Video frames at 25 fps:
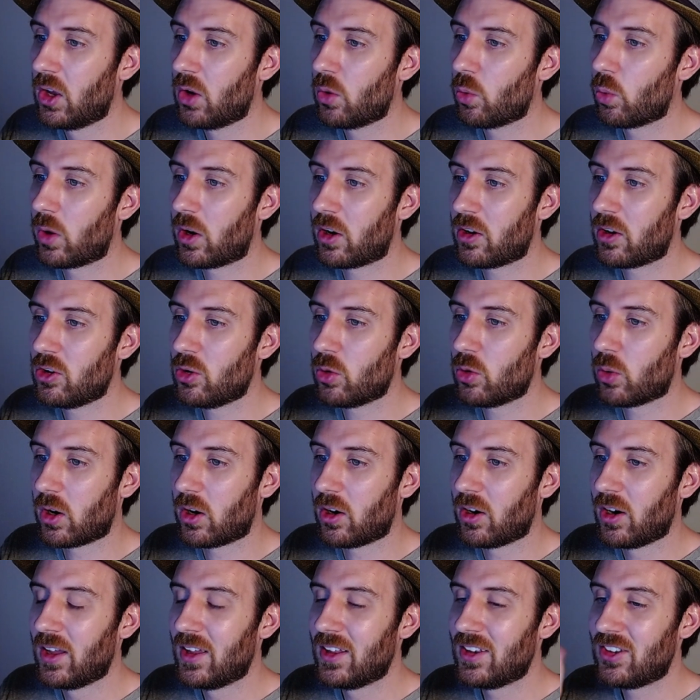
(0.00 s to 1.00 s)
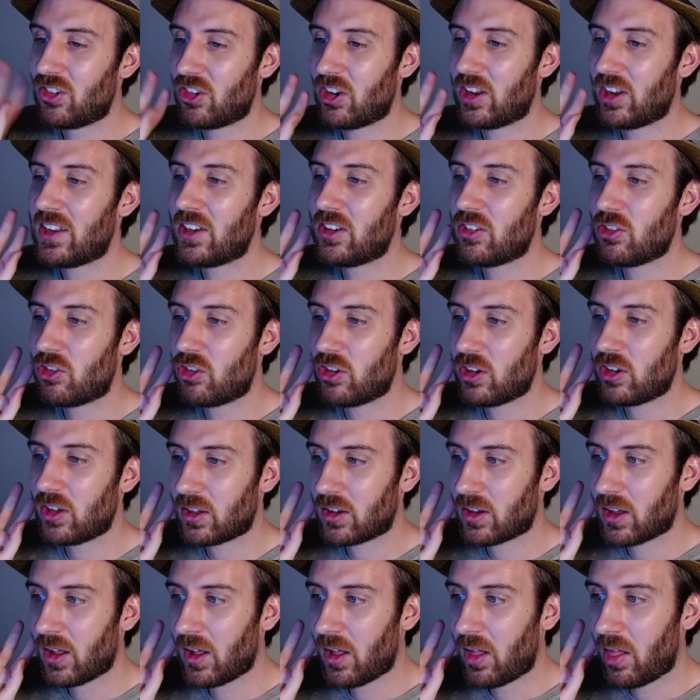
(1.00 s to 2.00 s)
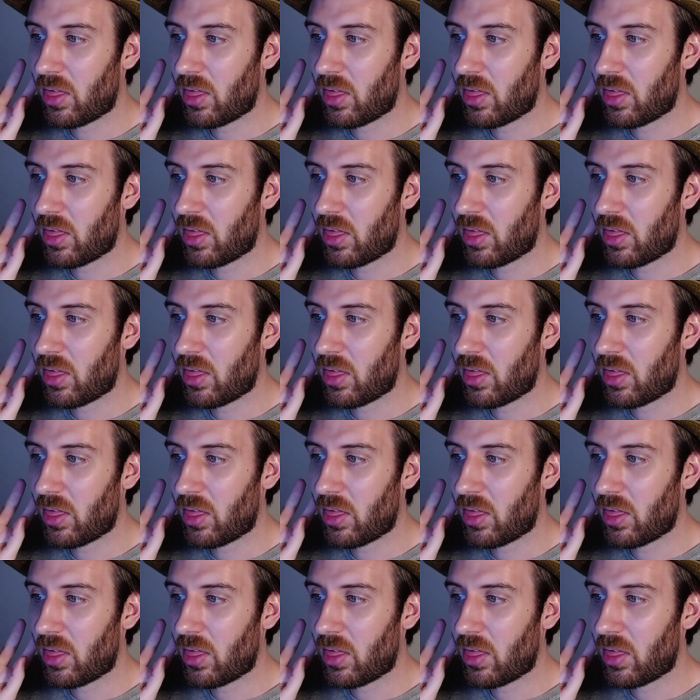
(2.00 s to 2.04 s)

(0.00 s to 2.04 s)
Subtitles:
where you are changing